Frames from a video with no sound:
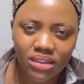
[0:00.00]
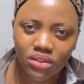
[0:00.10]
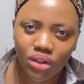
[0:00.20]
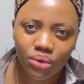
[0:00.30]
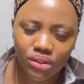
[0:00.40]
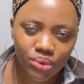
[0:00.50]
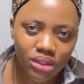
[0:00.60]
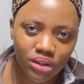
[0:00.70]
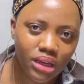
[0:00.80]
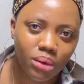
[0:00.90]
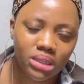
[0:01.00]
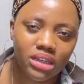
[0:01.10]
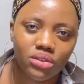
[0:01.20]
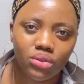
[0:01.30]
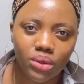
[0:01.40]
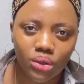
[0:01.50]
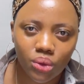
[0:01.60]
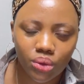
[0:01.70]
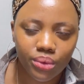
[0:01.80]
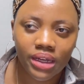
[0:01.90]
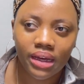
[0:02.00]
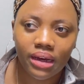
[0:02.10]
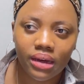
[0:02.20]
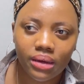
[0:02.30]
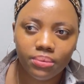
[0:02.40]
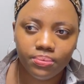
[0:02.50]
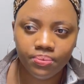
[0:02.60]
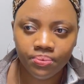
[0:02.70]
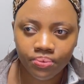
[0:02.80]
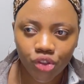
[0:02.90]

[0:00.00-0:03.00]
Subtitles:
It's really not that complicated to do it on your own.